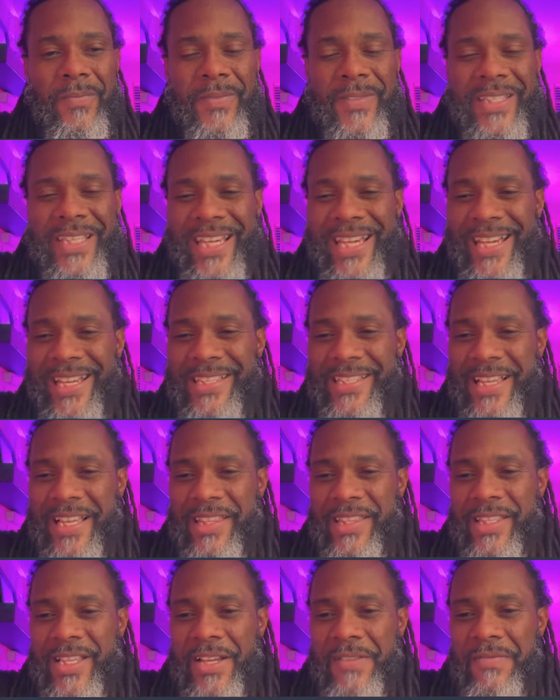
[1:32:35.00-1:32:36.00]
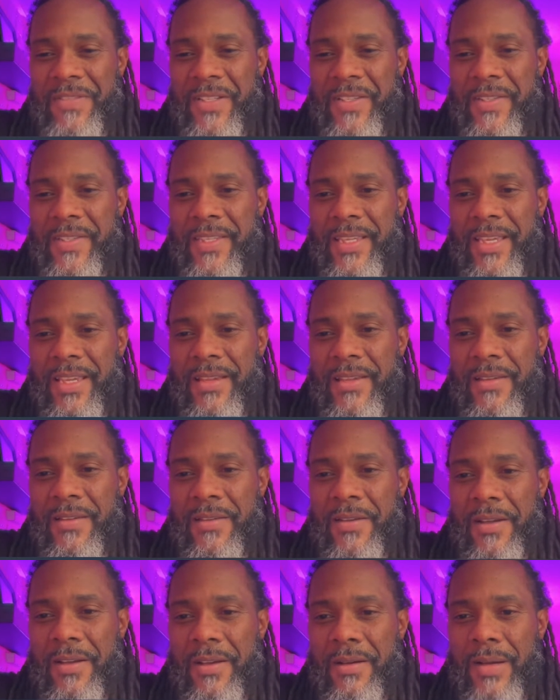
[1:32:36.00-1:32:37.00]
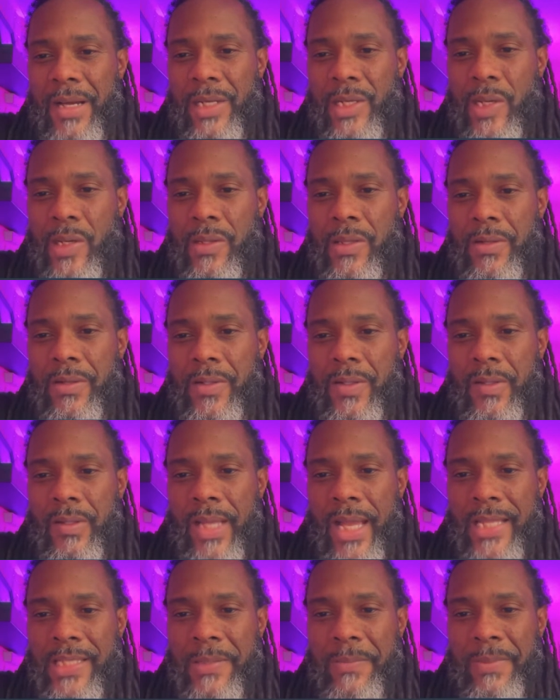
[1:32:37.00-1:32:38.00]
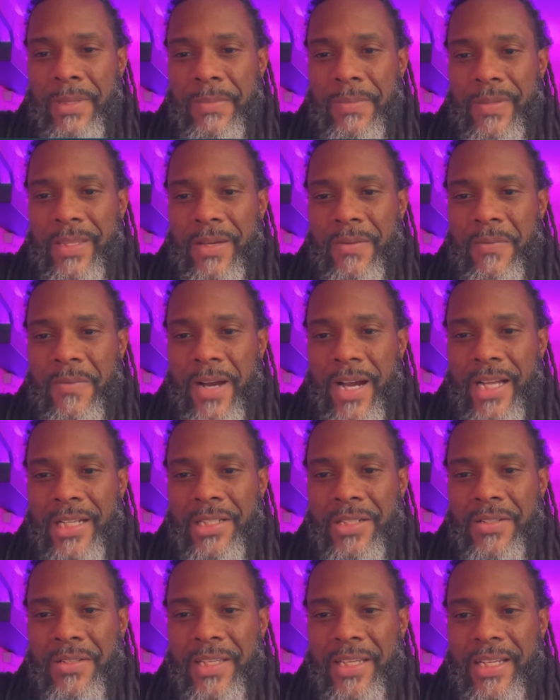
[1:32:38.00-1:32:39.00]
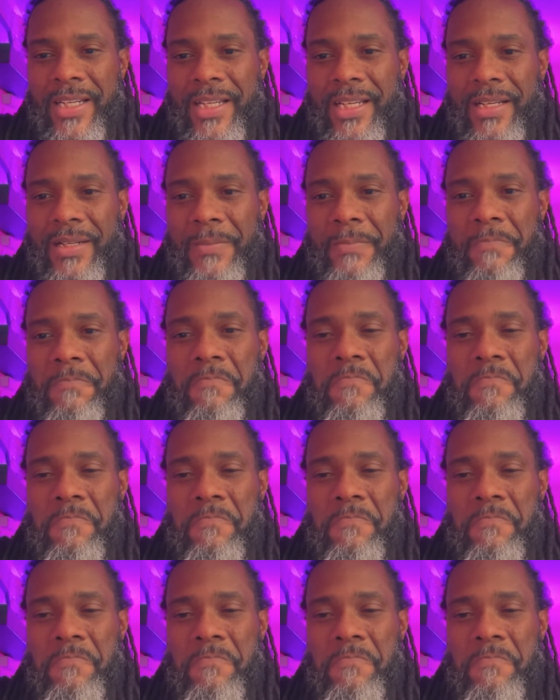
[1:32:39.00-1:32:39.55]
Yes, I love to see. I know there's lots of people that watch that